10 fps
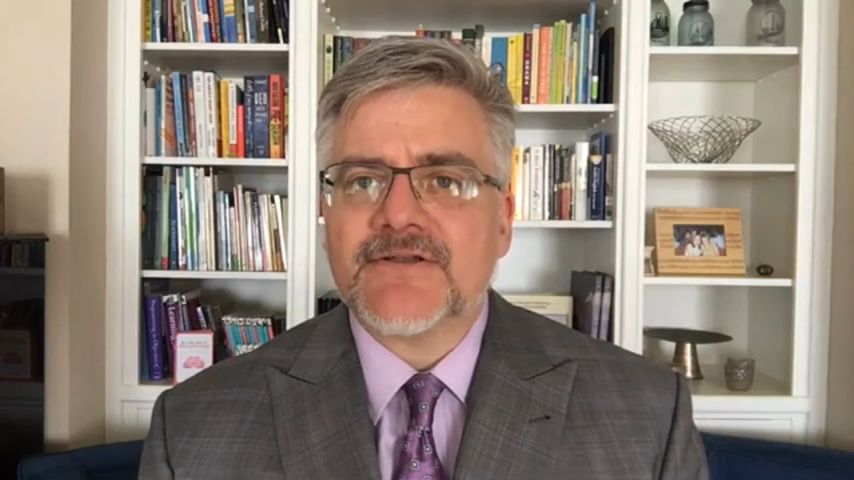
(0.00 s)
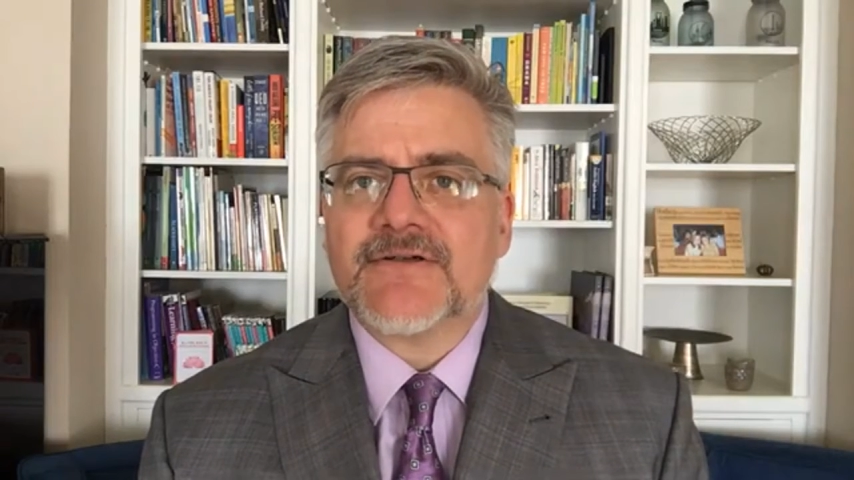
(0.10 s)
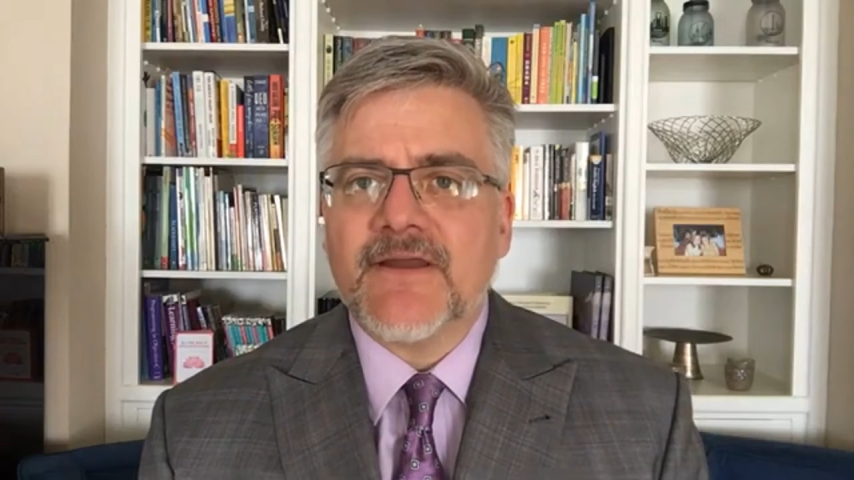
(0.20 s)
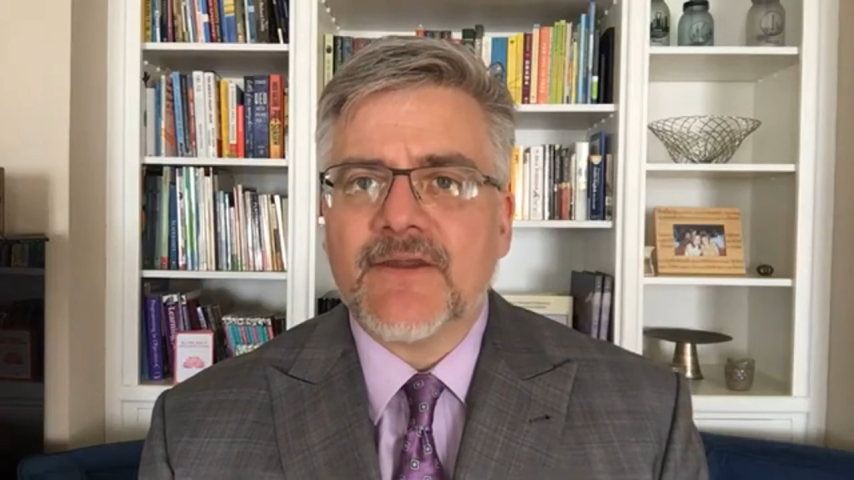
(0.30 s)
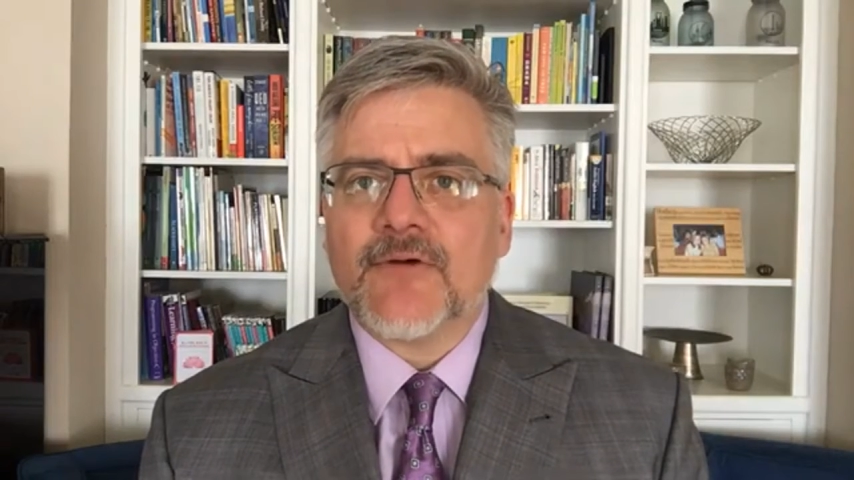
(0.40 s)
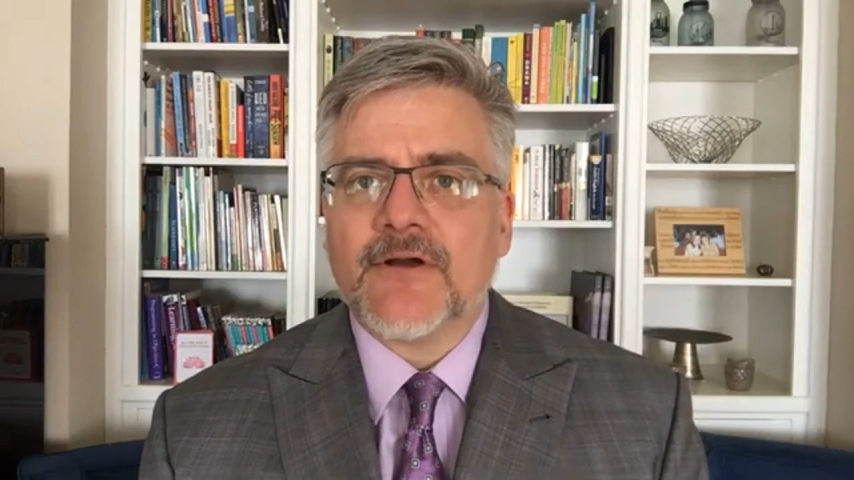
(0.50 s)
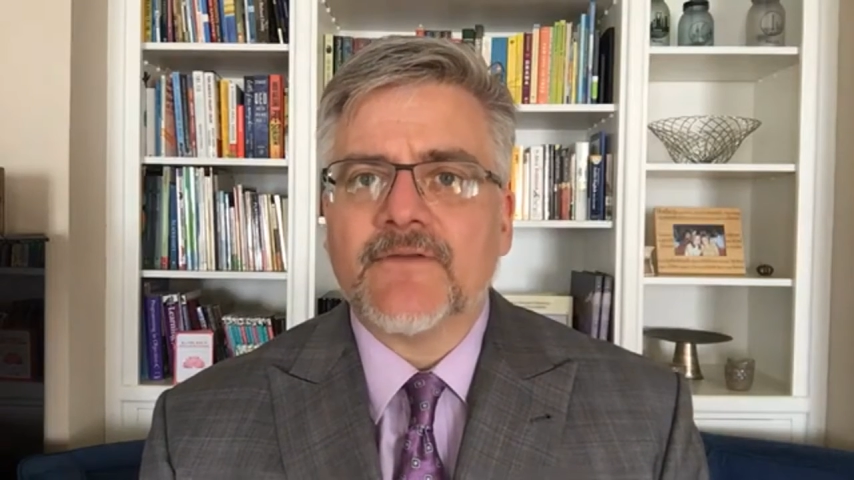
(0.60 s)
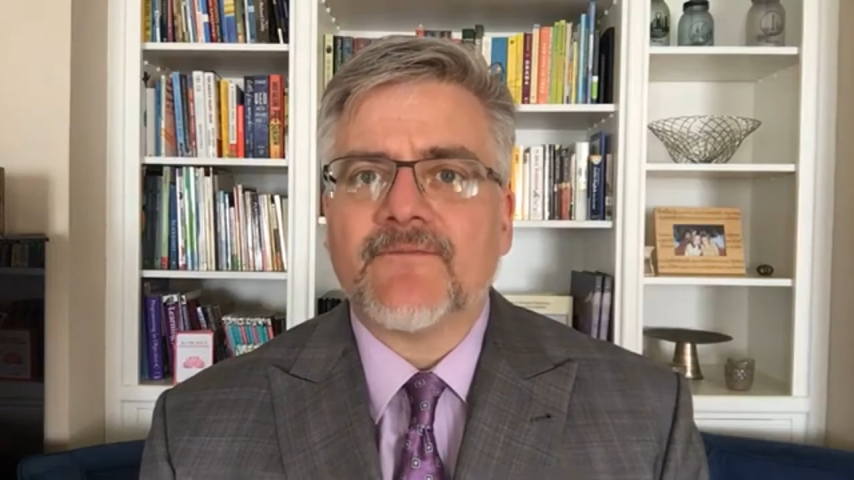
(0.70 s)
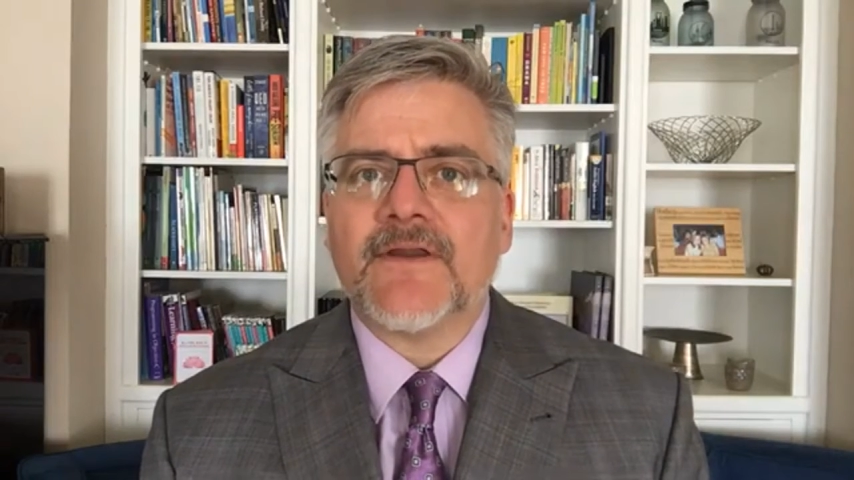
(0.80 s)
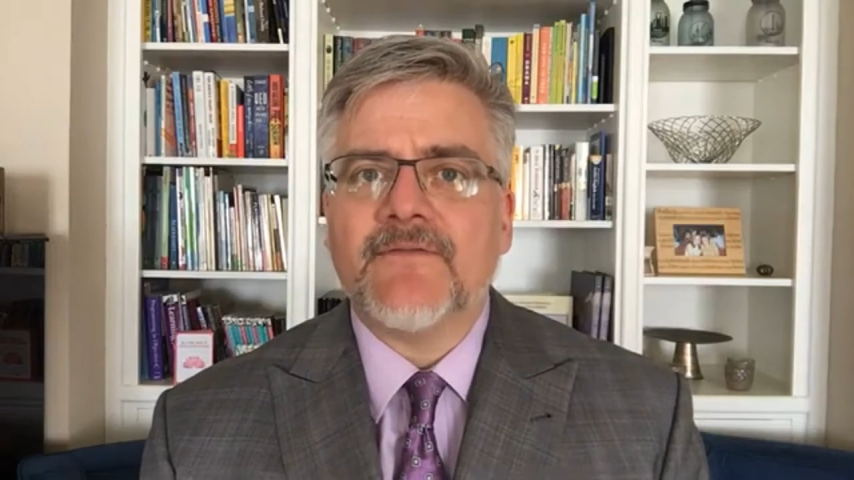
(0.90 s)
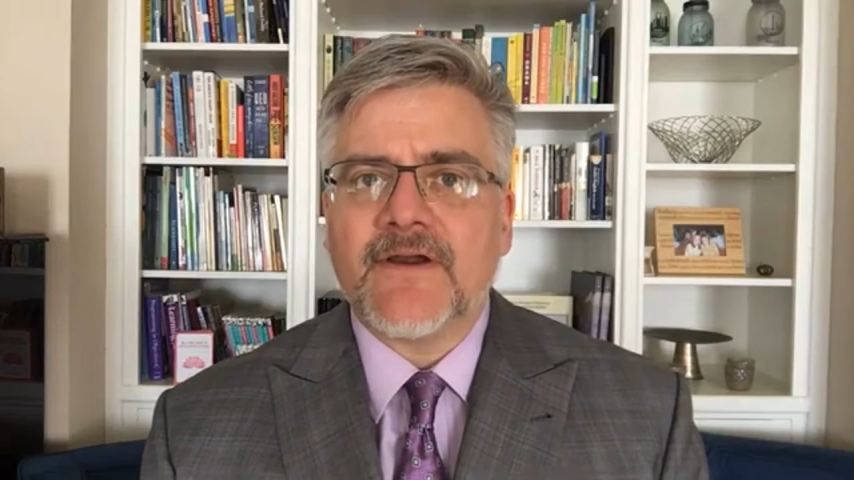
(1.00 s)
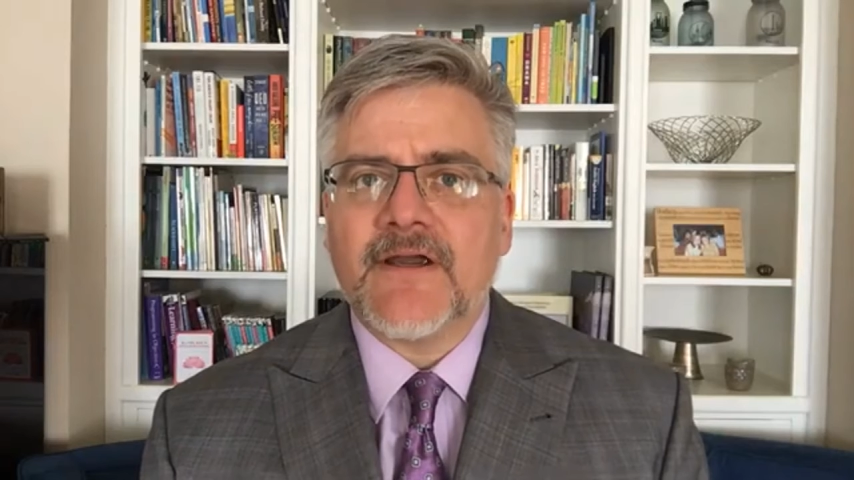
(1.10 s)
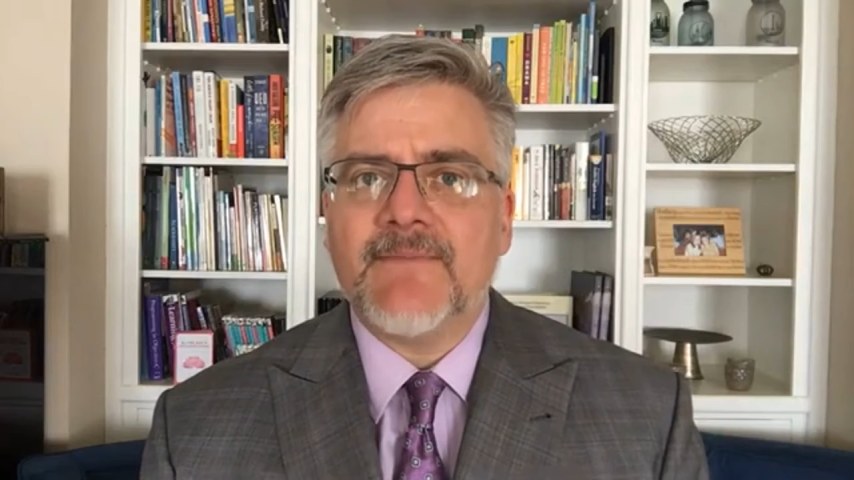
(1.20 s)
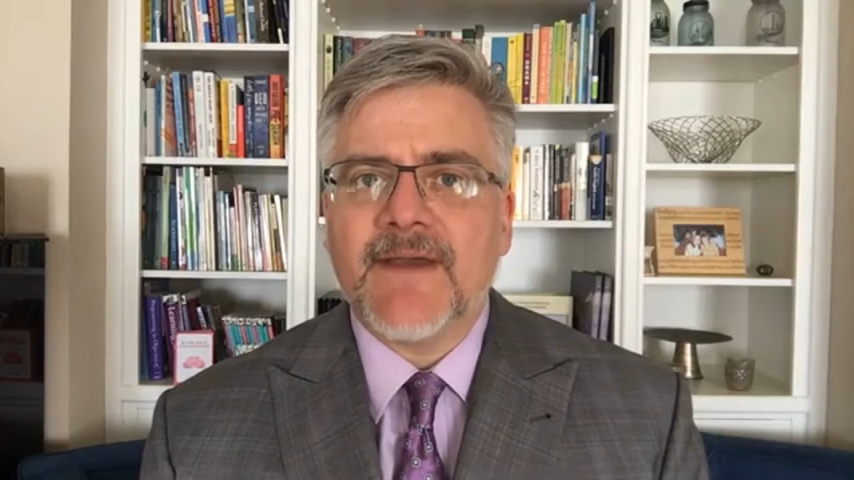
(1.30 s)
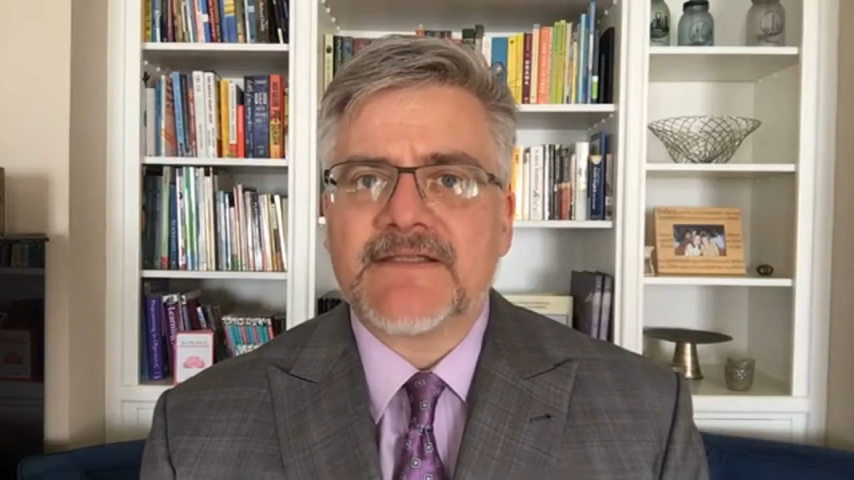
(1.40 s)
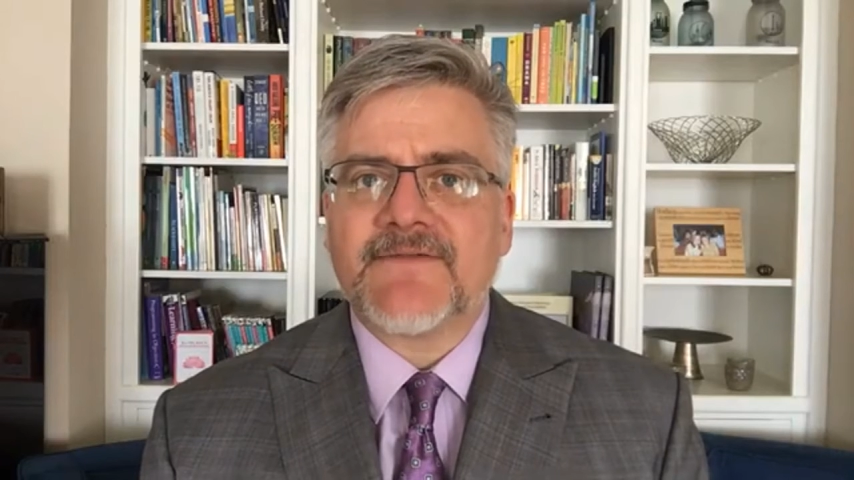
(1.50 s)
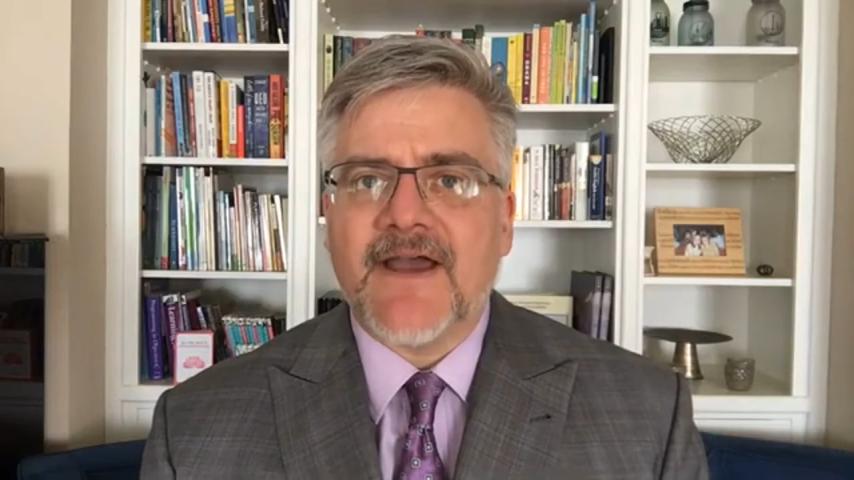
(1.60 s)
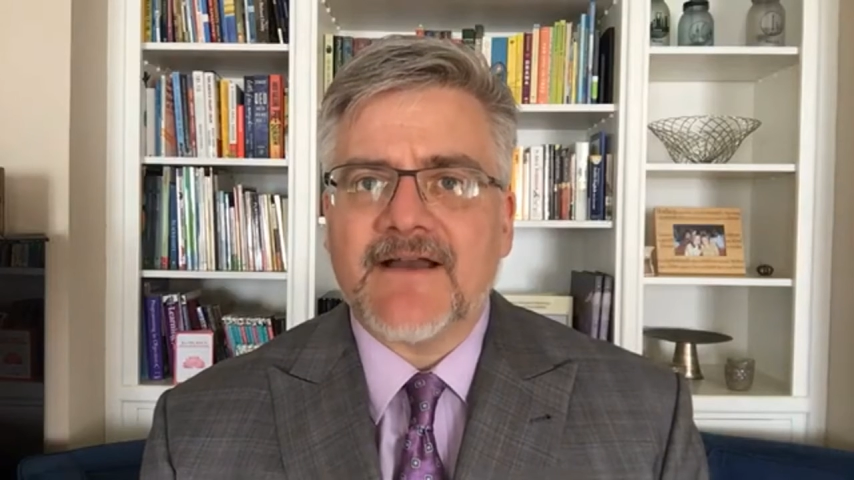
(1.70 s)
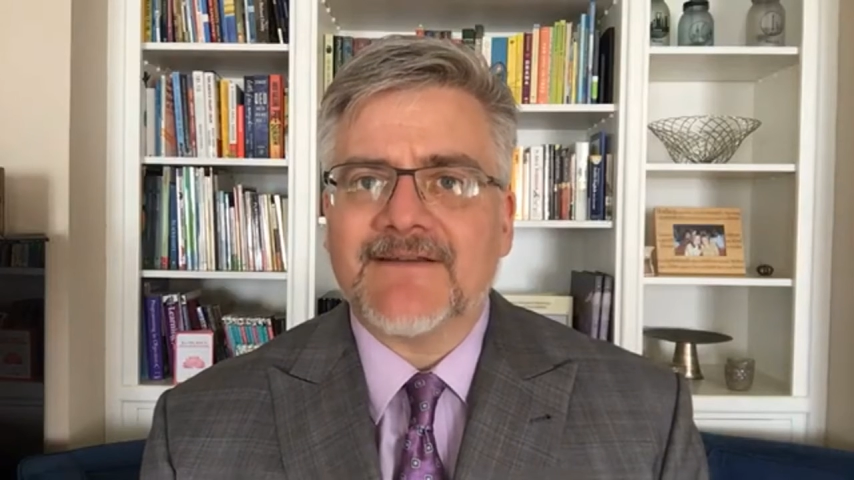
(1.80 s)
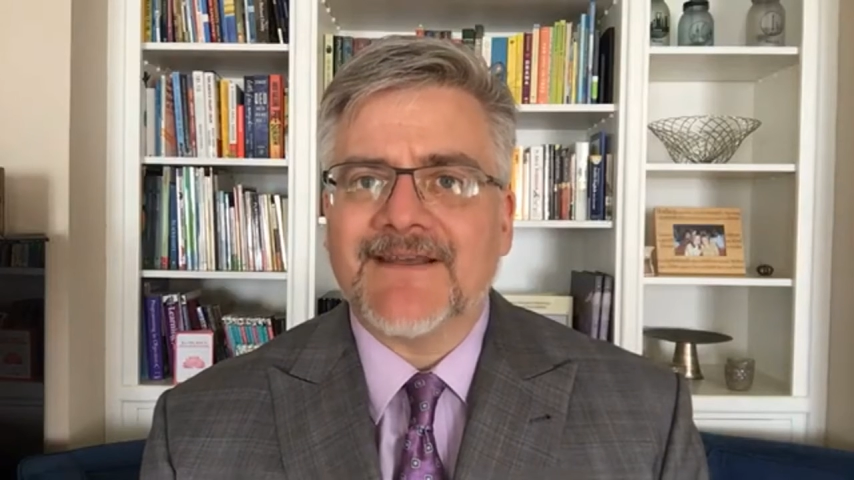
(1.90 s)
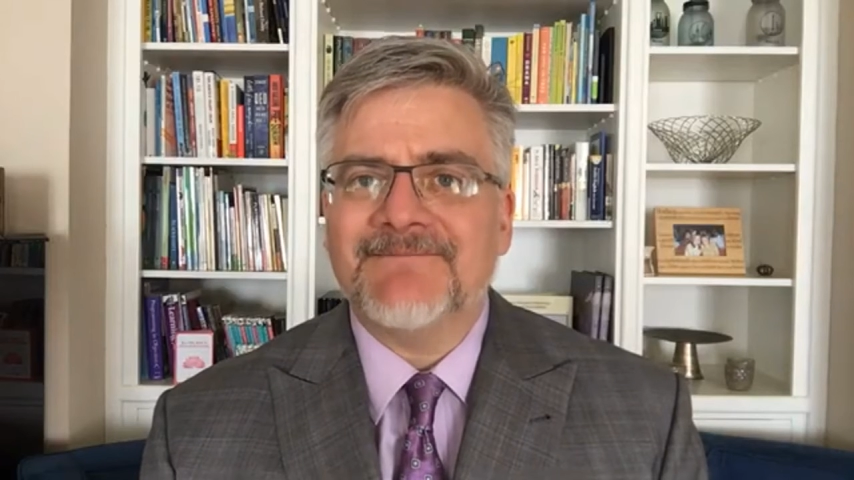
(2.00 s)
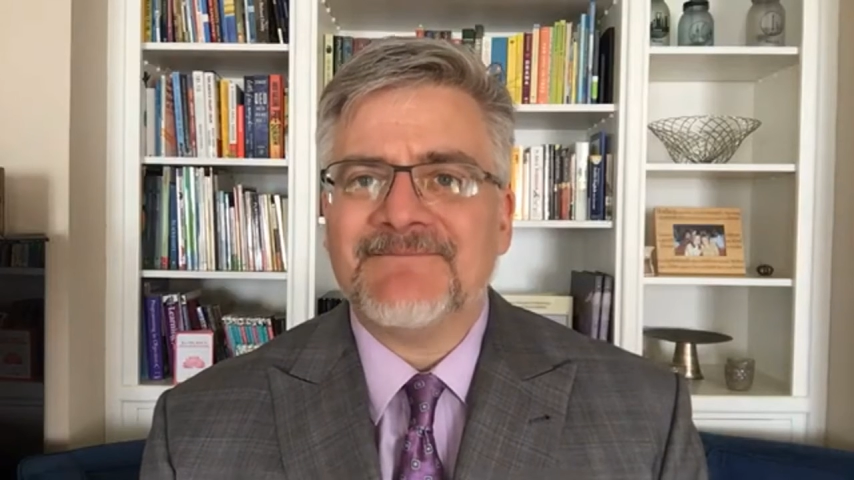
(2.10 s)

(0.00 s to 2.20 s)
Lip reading: around the world for the very best faculty.